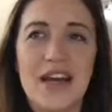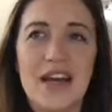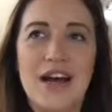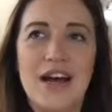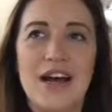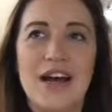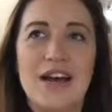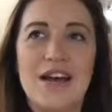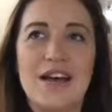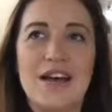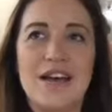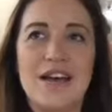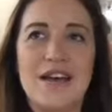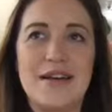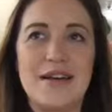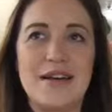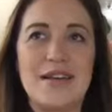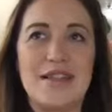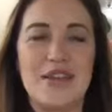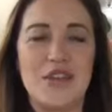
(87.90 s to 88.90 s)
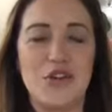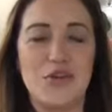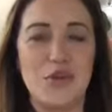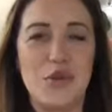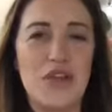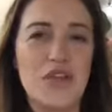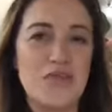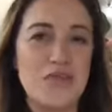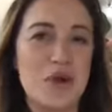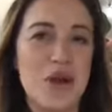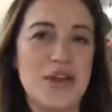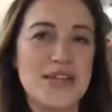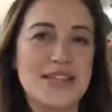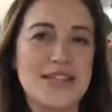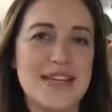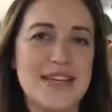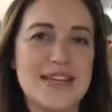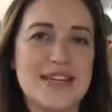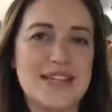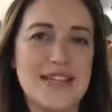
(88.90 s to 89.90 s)
the grief
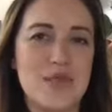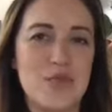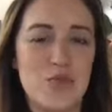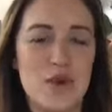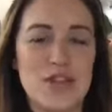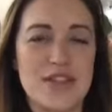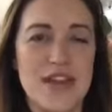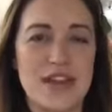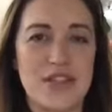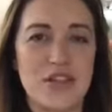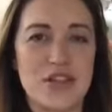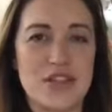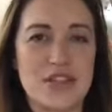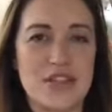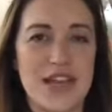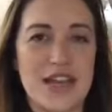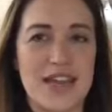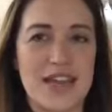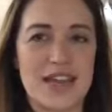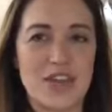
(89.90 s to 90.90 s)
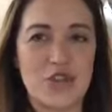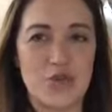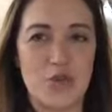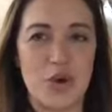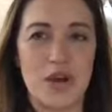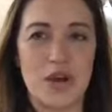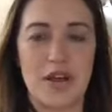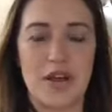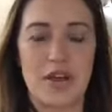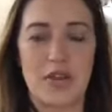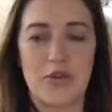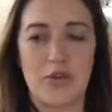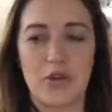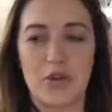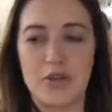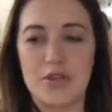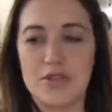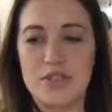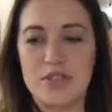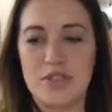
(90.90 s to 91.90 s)
process and what that looks like as you're walking
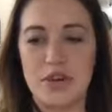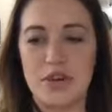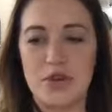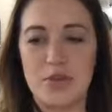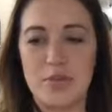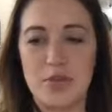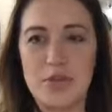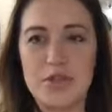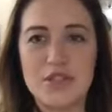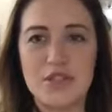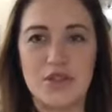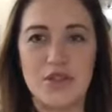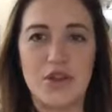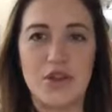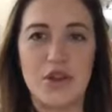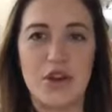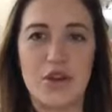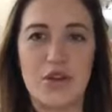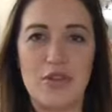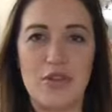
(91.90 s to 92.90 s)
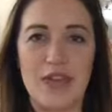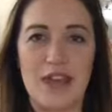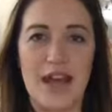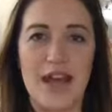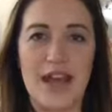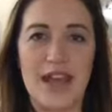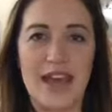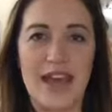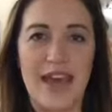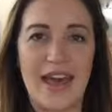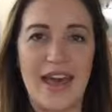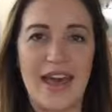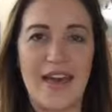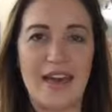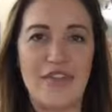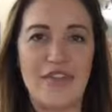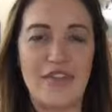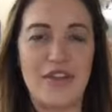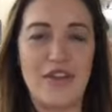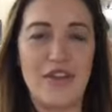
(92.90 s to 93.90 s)
through. So most of you know that I
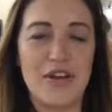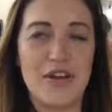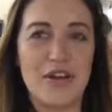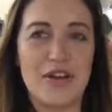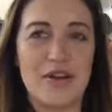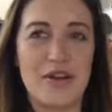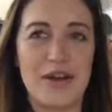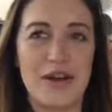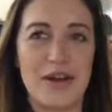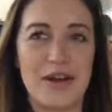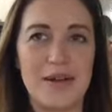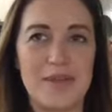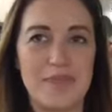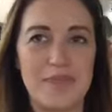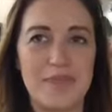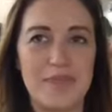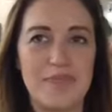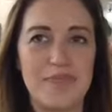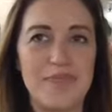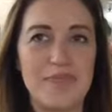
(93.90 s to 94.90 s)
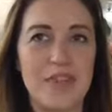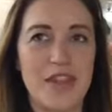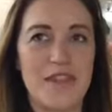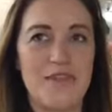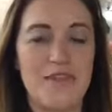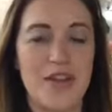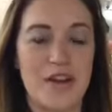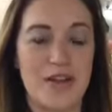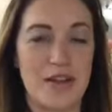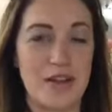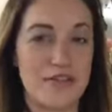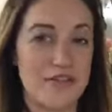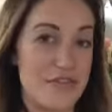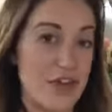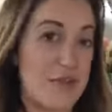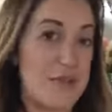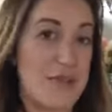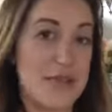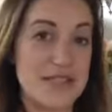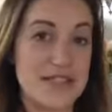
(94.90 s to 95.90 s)
have
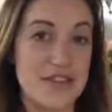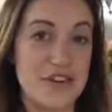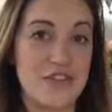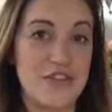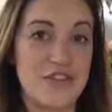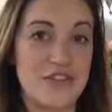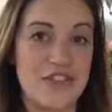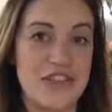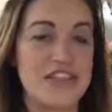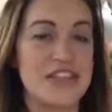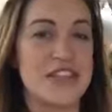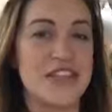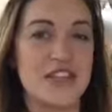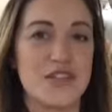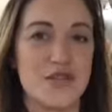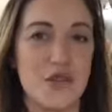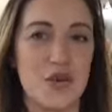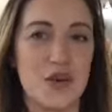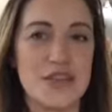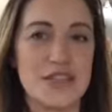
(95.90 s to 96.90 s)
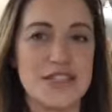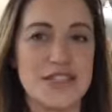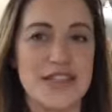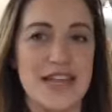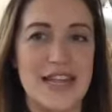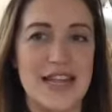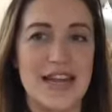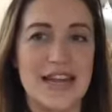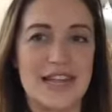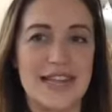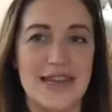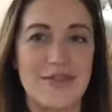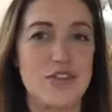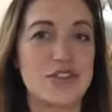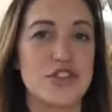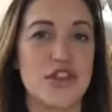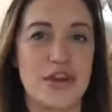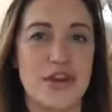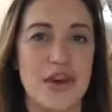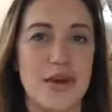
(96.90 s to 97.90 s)
found myself facing a divorce that I never
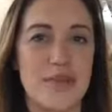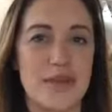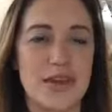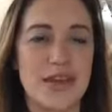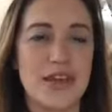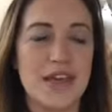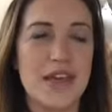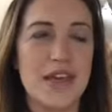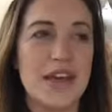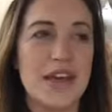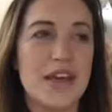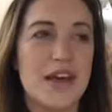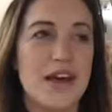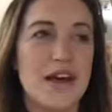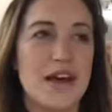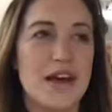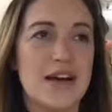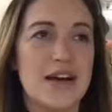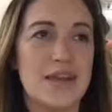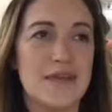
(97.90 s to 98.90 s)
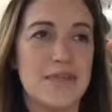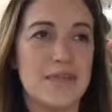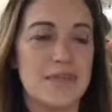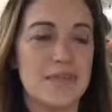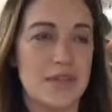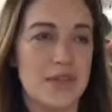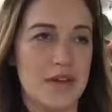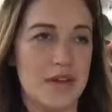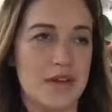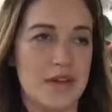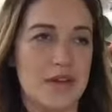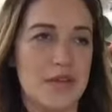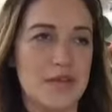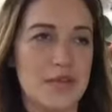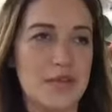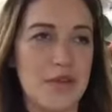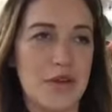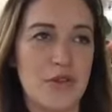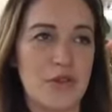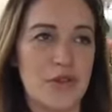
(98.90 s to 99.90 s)
saw coming.
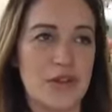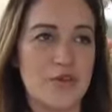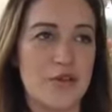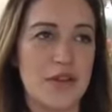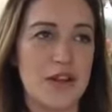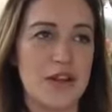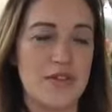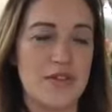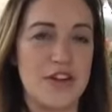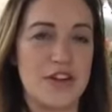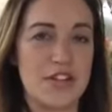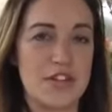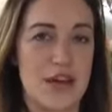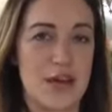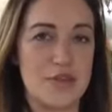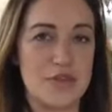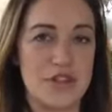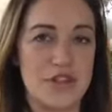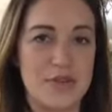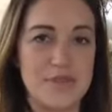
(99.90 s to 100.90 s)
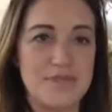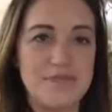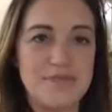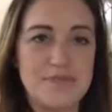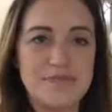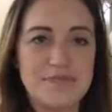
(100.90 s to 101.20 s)
We were in the middle of an adoption,